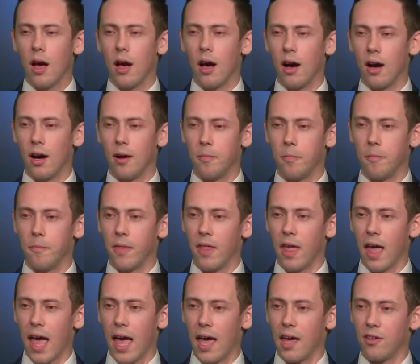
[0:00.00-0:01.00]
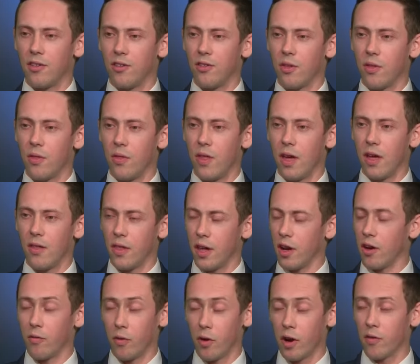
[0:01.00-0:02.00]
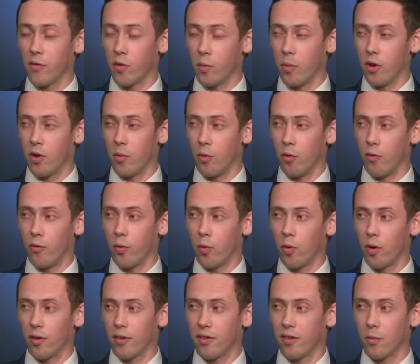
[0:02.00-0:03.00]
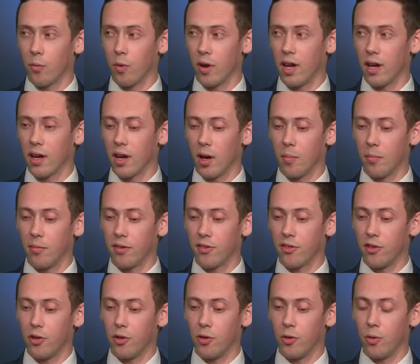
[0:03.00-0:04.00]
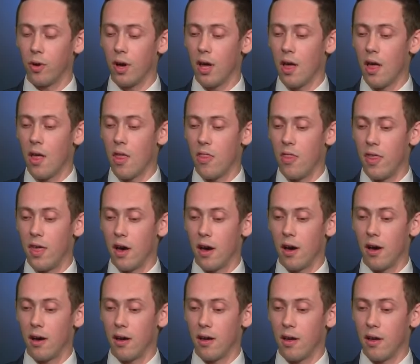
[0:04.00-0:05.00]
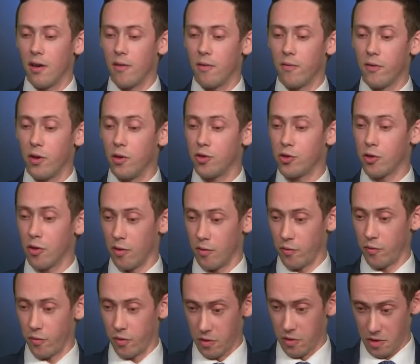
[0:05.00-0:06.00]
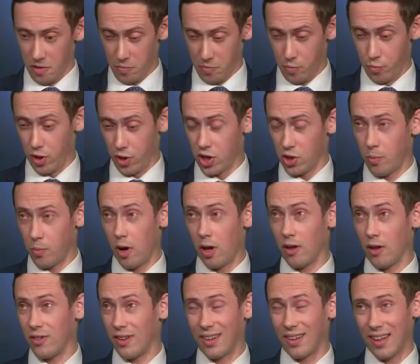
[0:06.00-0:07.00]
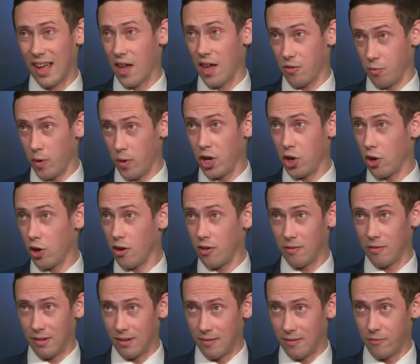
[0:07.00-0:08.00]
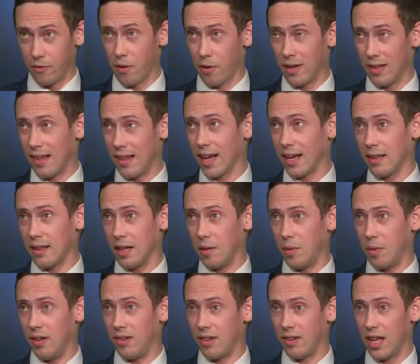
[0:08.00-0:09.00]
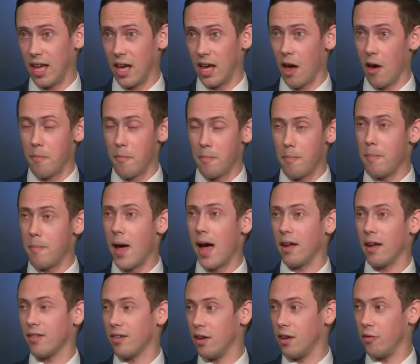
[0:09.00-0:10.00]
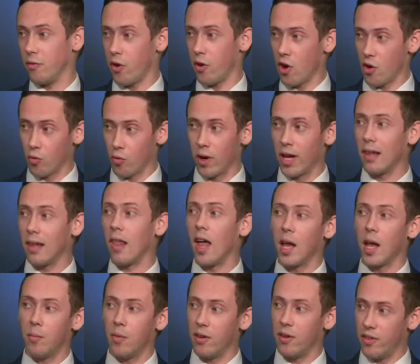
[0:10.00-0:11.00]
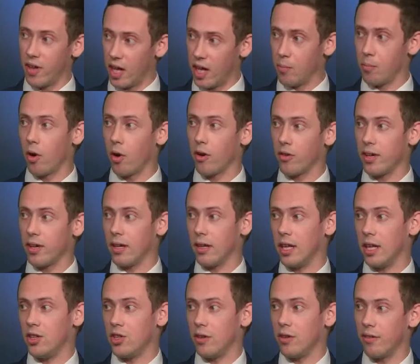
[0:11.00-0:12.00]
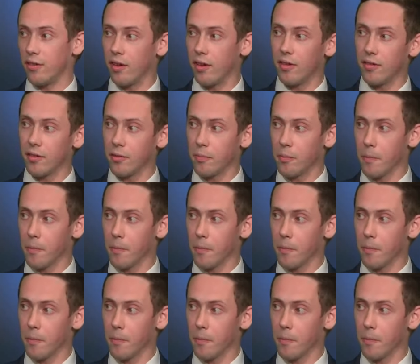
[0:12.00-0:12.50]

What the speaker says: and that they're a very formidable force when it comes to the future of British politics, and we could very likely be seeing a massive realignment in party allegiances.